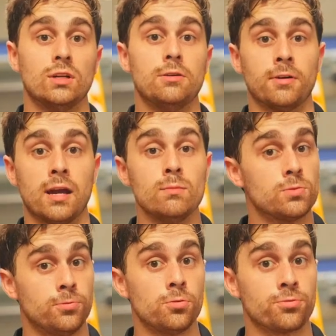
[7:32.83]
when it
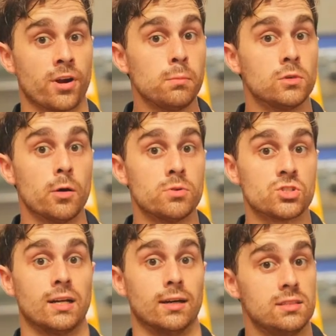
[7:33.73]
comes to shooting photos,
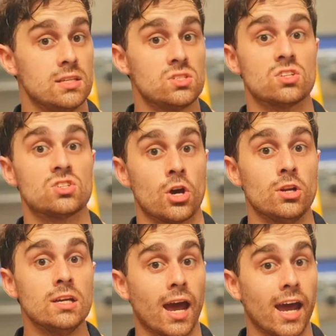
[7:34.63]
and you will see that
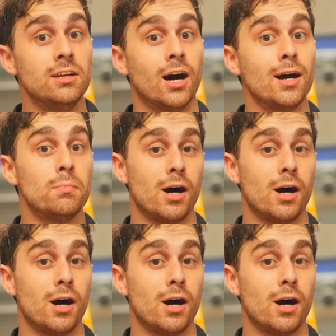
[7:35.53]
in the results.